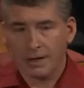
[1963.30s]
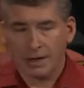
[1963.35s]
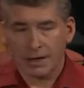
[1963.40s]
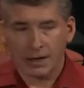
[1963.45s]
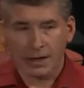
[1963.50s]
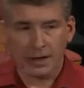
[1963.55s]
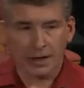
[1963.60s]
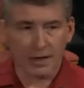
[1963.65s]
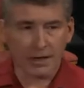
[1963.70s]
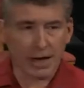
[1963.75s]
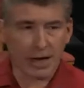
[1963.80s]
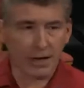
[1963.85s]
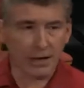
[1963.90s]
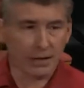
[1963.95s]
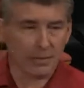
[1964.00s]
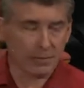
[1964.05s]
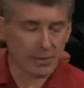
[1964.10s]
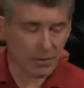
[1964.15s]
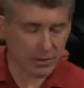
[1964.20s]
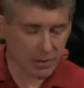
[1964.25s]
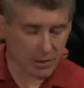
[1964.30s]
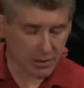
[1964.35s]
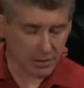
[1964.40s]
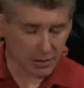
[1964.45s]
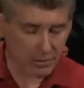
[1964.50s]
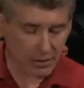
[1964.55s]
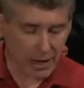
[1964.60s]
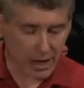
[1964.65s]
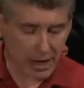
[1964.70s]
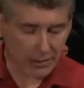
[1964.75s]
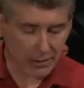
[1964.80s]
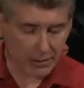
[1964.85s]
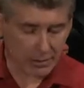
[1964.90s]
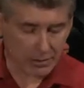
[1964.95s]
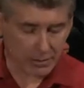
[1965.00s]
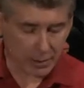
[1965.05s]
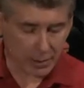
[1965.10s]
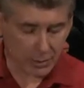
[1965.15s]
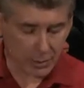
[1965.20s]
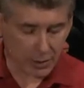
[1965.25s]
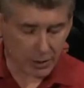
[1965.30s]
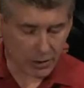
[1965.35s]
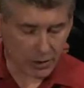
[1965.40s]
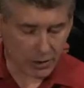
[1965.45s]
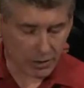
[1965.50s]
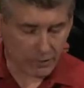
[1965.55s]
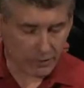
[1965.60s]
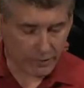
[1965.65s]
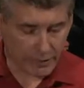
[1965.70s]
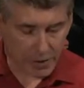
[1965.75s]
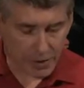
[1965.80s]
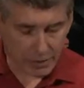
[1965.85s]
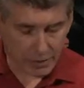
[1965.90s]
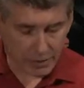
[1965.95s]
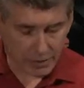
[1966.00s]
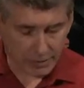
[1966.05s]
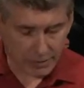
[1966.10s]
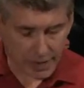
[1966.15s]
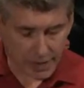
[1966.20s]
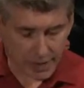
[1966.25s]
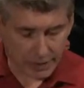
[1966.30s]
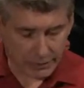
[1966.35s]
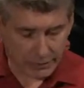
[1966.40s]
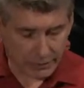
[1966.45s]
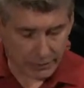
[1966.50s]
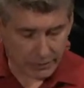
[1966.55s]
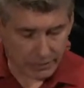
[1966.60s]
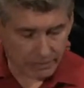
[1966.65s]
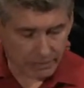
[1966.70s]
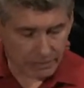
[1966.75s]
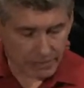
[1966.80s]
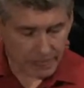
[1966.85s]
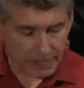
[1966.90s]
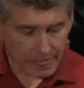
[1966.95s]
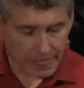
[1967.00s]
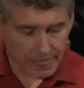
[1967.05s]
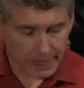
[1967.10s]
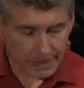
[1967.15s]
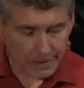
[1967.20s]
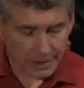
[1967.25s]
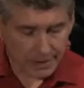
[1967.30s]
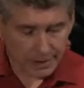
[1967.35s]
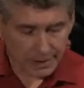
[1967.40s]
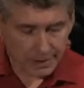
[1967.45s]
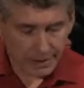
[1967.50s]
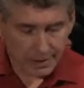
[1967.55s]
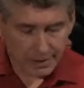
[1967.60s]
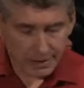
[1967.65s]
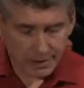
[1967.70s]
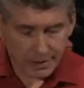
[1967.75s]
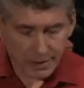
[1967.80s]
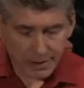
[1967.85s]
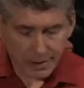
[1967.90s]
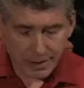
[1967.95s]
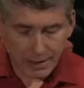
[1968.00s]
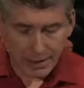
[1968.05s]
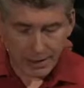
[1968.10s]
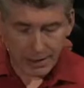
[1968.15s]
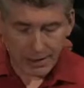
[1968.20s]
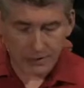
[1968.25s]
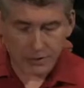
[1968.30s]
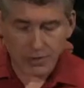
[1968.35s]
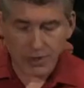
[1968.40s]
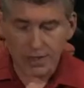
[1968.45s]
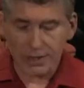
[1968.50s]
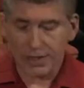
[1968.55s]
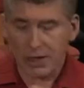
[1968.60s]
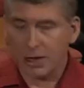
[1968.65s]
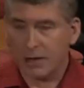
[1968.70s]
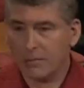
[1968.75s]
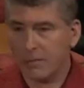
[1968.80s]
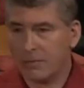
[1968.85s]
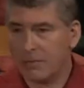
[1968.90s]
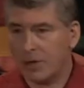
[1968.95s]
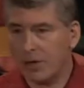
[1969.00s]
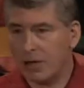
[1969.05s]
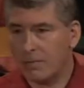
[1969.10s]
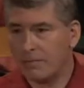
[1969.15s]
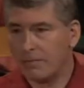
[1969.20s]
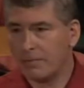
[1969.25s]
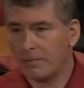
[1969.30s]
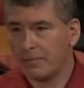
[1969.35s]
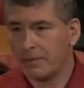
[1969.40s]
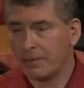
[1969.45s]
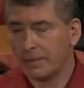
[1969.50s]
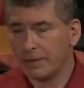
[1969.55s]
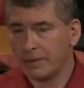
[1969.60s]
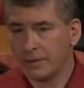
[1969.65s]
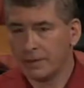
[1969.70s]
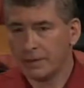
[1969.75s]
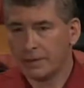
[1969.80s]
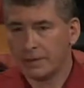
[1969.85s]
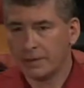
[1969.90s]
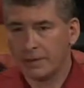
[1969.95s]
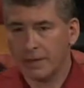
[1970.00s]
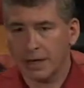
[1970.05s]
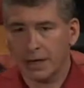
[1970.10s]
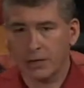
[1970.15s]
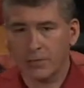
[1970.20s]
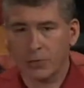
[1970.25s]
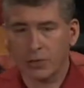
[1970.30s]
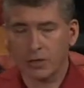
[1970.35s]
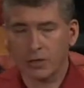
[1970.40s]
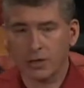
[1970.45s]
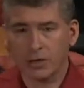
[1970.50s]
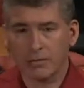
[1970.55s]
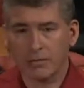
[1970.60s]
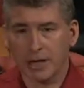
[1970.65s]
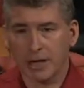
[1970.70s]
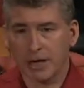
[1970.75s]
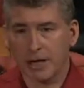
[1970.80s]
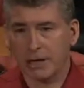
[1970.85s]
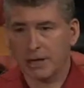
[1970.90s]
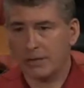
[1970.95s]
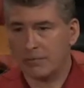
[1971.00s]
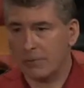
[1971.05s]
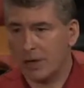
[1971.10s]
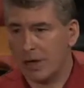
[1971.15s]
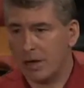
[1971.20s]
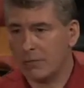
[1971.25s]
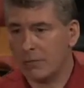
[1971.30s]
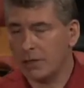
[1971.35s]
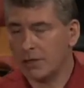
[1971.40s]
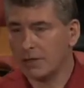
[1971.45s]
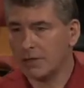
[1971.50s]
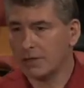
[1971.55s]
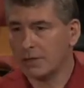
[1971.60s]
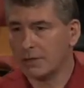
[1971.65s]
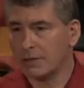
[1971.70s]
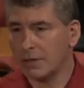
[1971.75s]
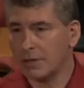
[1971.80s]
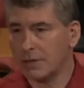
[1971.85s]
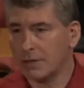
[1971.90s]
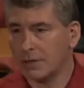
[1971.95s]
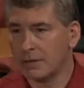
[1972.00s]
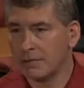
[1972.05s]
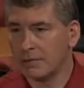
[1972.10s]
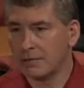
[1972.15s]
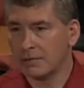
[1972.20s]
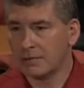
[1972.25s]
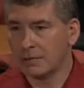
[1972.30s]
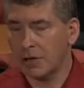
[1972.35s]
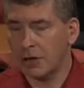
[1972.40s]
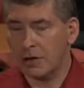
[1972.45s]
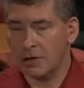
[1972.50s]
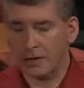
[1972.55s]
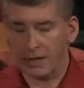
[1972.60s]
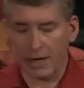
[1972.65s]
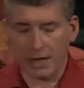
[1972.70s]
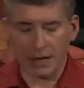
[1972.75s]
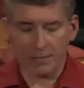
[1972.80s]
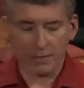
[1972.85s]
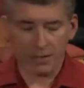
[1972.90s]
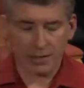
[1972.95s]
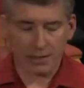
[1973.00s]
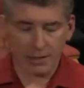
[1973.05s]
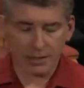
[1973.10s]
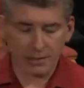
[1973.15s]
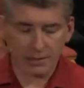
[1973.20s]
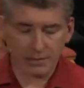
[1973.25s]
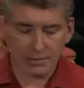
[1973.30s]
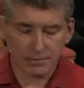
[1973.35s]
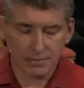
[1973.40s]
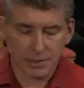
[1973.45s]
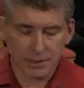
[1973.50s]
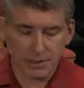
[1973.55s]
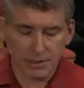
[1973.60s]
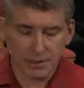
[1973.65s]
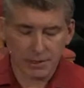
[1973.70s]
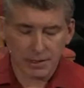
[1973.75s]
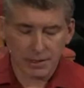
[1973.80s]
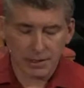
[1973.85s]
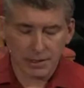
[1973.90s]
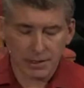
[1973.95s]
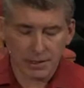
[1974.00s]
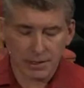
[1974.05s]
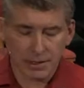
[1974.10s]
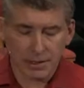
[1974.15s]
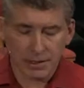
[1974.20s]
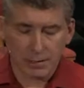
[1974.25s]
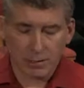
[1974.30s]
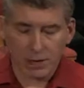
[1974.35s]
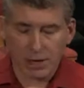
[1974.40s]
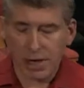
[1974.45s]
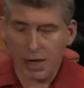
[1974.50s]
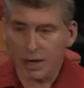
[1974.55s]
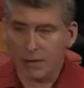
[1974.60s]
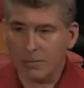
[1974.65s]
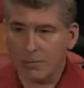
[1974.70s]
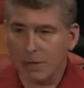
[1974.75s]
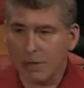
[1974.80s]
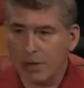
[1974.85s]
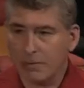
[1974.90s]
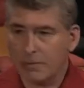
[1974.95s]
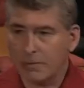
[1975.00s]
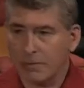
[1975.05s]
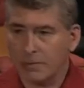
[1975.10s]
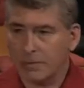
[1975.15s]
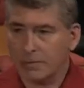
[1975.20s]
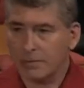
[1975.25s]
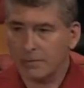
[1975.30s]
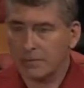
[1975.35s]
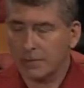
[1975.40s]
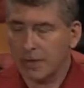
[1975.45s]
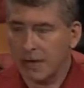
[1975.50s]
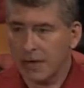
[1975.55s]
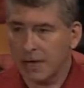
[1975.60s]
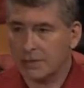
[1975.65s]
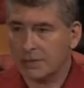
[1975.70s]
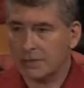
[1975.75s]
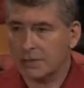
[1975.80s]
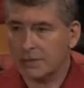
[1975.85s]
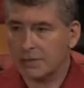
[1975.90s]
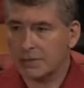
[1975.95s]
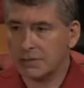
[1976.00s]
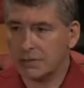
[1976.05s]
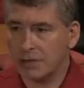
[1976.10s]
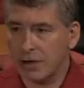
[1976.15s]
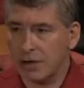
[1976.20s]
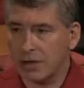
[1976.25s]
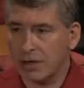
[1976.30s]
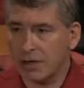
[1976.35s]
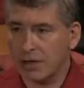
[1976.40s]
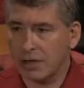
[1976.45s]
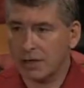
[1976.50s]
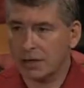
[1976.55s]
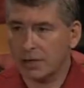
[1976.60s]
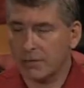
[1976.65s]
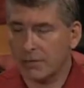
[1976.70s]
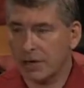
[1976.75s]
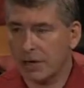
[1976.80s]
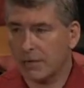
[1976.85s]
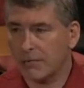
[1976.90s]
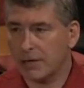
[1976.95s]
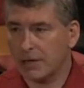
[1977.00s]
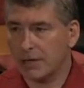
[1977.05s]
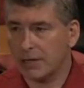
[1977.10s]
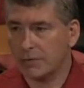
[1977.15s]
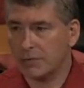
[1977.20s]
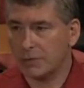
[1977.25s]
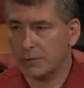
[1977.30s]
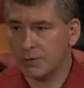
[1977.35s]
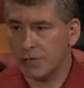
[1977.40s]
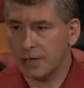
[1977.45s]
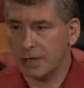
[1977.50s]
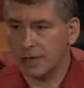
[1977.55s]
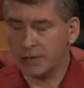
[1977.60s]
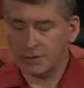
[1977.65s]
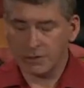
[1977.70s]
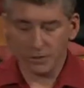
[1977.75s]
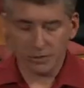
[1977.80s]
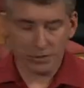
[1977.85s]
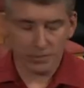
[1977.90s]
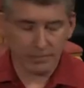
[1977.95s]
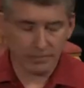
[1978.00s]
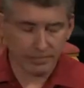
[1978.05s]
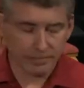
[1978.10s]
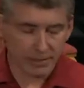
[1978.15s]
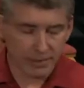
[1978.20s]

And he had gotten up to go to the bathroom, and we heard him fall in the bathroom. And I tried to help him up, get him onto the bed, and mom went to uh, call the ambulance. We got him up and conscious and talking, and the paramedics were tending to him.